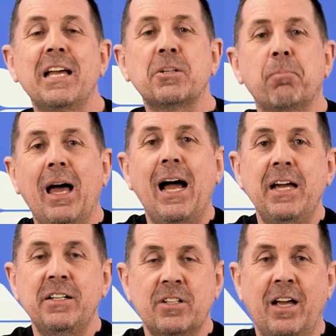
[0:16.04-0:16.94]
Air
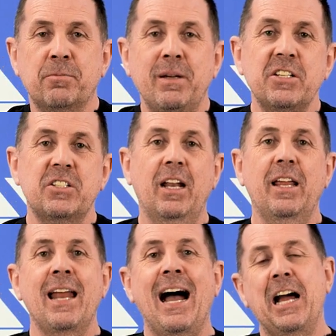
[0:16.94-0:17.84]
Supplies has been
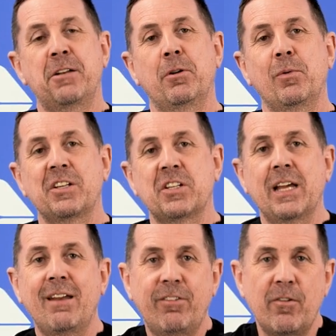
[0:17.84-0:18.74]
selling IWS
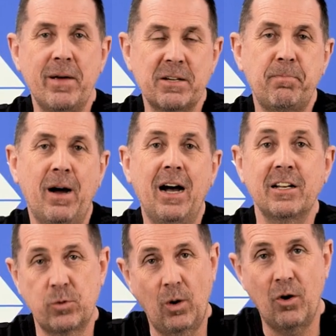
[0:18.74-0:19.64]
again for the best part
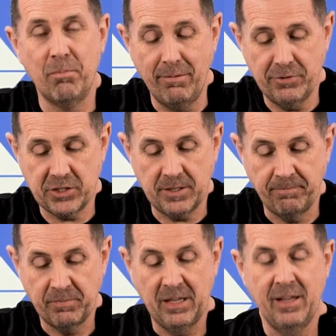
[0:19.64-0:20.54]
of 12 months,
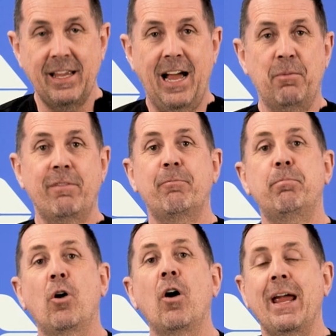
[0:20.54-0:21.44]
and we've
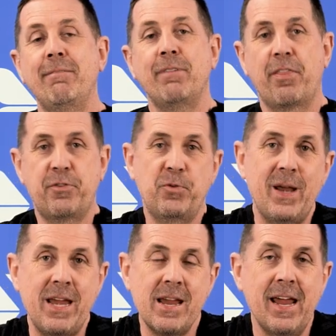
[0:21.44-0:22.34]
brought in the
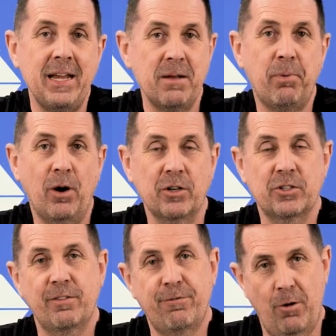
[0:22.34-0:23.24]
3 inner
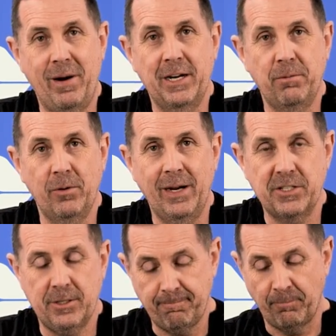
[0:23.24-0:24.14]
pots from IWS.